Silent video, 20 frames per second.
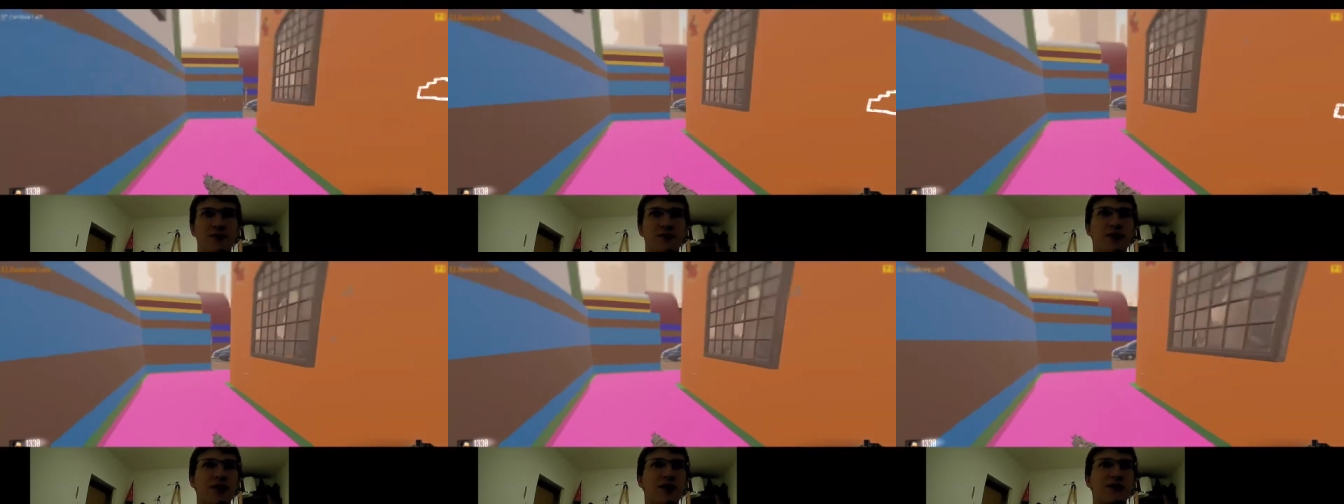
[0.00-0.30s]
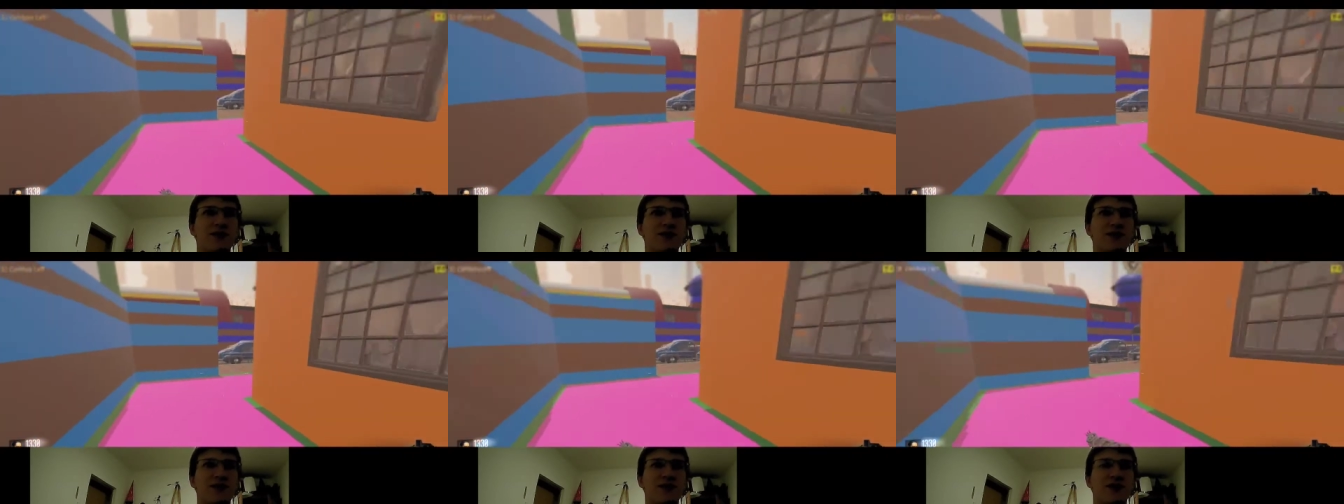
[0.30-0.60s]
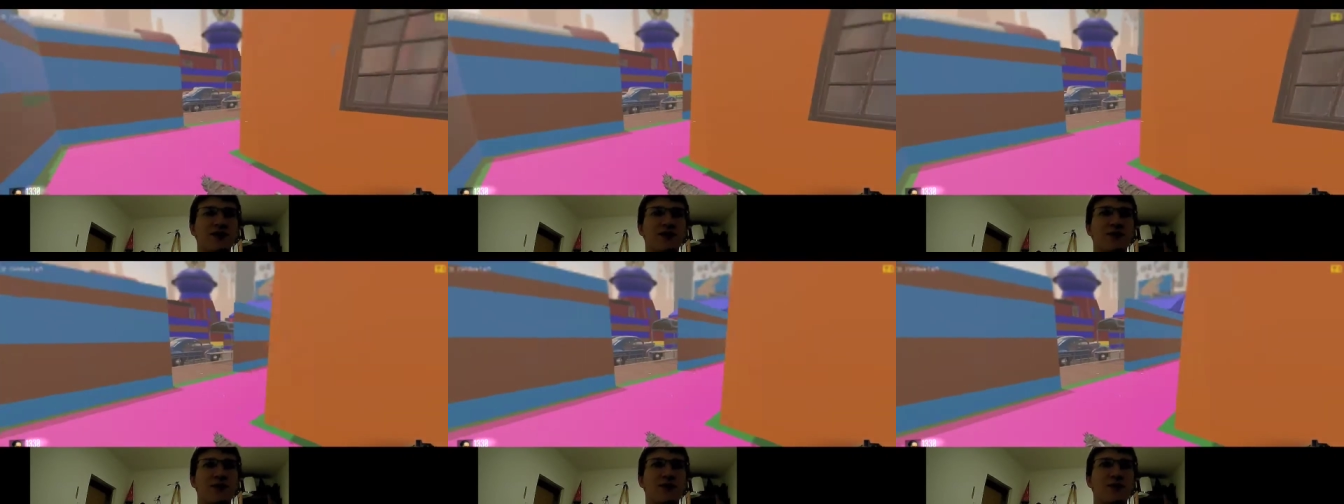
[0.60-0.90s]
the word
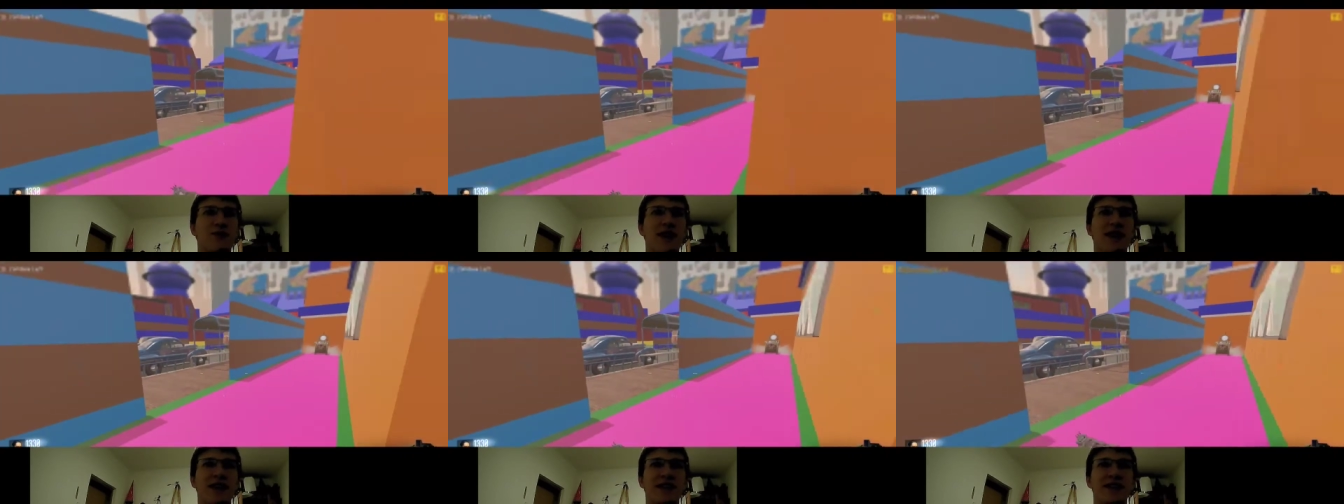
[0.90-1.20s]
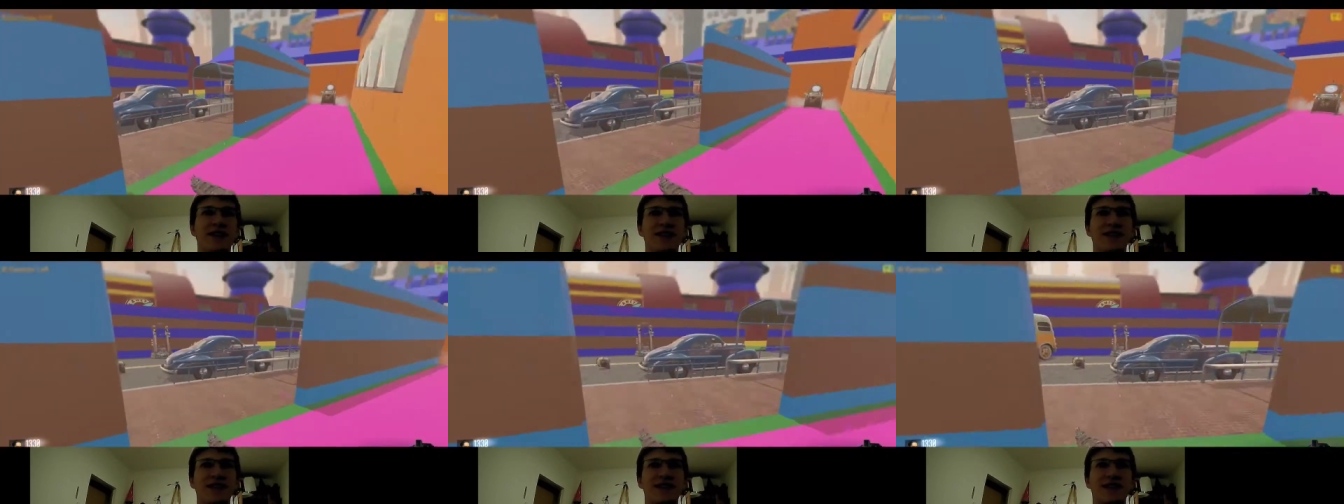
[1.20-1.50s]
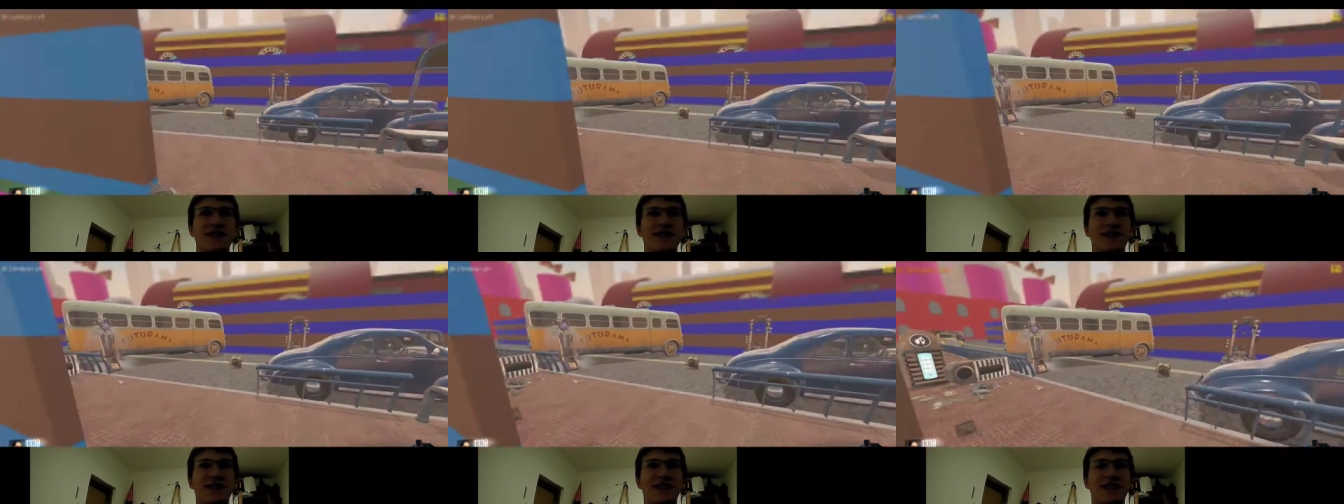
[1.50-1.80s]
stop
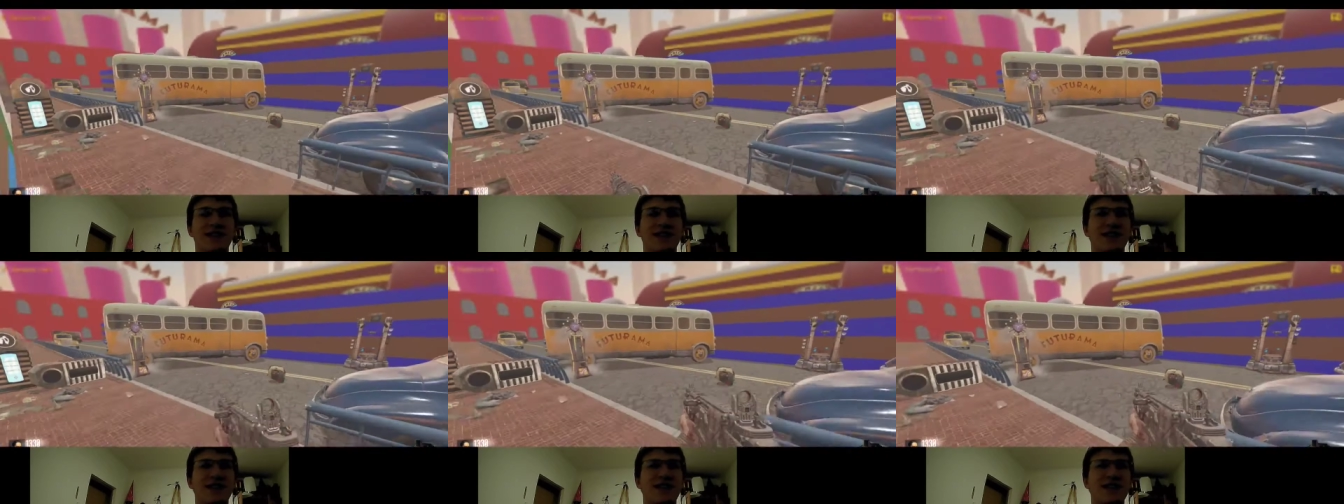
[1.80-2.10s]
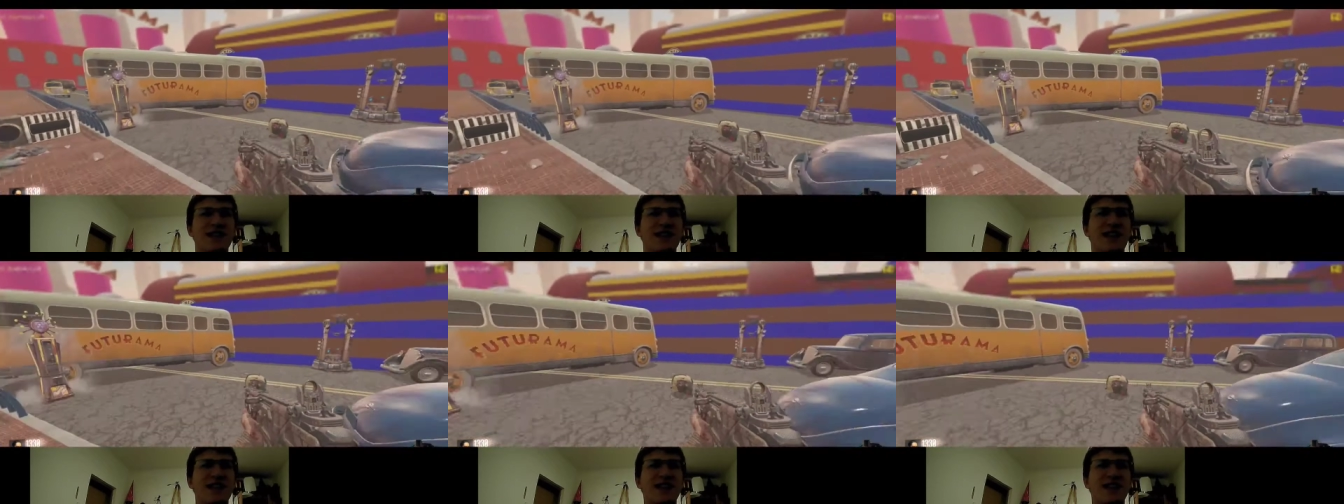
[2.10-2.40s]
whining, the, the